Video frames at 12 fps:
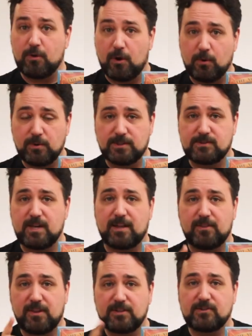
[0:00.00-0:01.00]
though, is
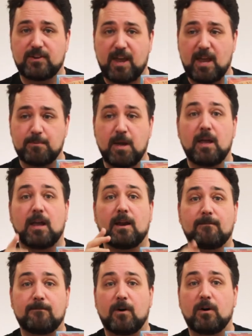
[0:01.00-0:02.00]
that this game
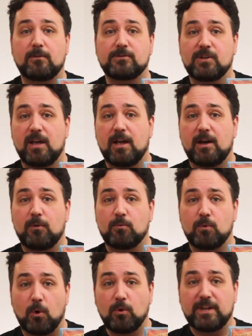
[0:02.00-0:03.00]
involves
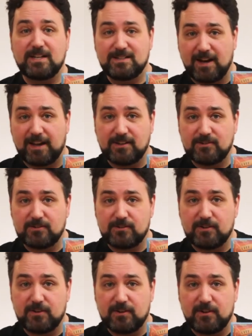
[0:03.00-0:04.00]
rolling
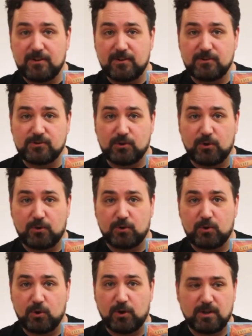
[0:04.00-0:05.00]
dice, so
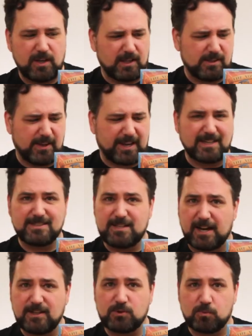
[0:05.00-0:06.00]
good, it's like a
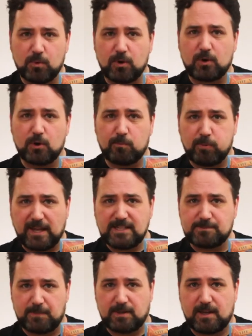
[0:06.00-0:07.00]
dice worker
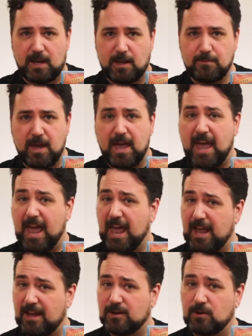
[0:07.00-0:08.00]
placement game,
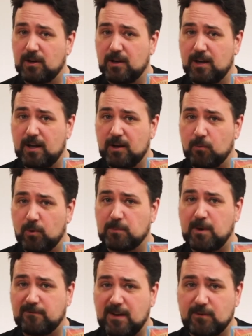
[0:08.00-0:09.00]
and one of
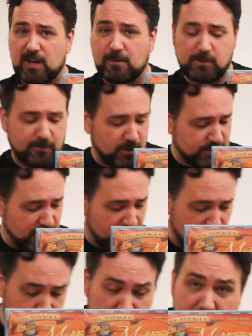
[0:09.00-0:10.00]
my favorite games of all
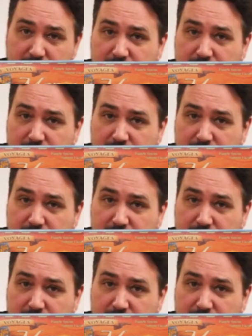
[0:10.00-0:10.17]
time,